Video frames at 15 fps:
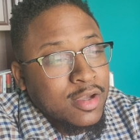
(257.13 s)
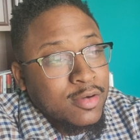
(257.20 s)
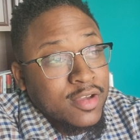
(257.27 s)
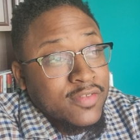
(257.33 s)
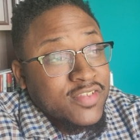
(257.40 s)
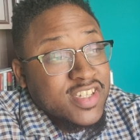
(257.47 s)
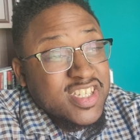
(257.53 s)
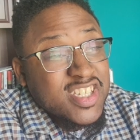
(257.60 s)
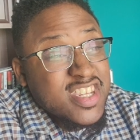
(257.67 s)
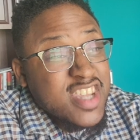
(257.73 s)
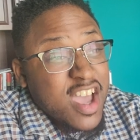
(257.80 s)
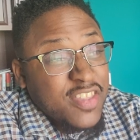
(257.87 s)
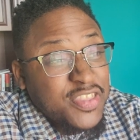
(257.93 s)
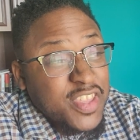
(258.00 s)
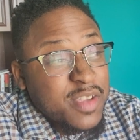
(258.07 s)
if it's
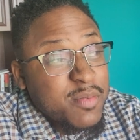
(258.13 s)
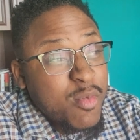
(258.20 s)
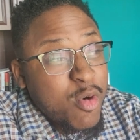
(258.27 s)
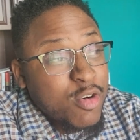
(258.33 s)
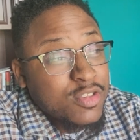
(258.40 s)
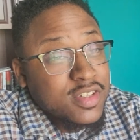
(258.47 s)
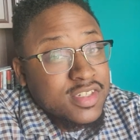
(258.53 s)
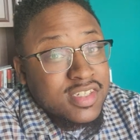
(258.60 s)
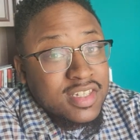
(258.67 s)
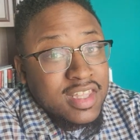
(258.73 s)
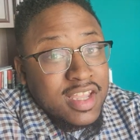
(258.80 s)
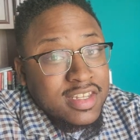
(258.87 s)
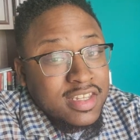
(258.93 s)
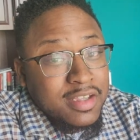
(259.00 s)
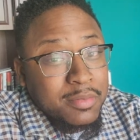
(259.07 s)
nothing more than
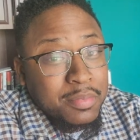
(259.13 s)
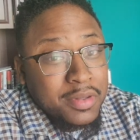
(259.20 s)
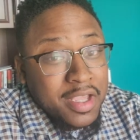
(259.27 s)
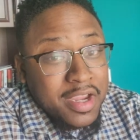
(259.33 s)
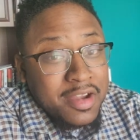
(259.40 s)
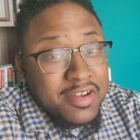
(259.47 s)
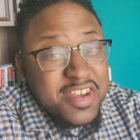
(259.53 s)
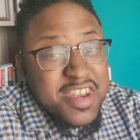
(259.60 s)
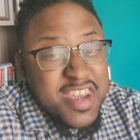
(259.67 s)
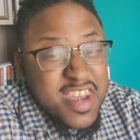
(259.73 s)
selecting a player,